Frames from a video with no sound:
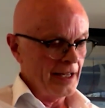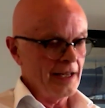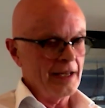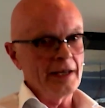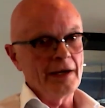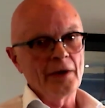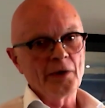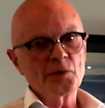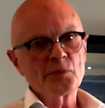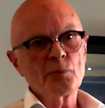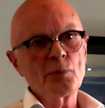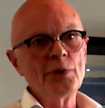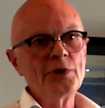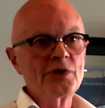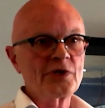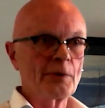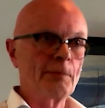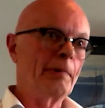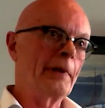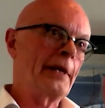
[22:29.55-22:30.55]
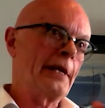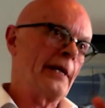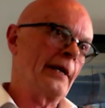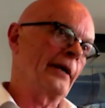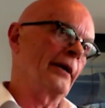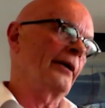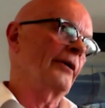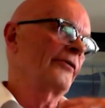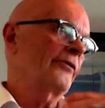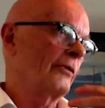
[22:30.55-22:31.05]
is principally
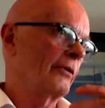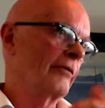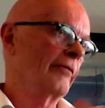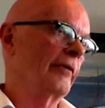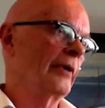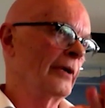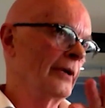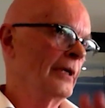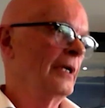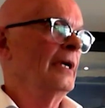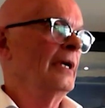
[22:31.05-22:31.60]
a sort of a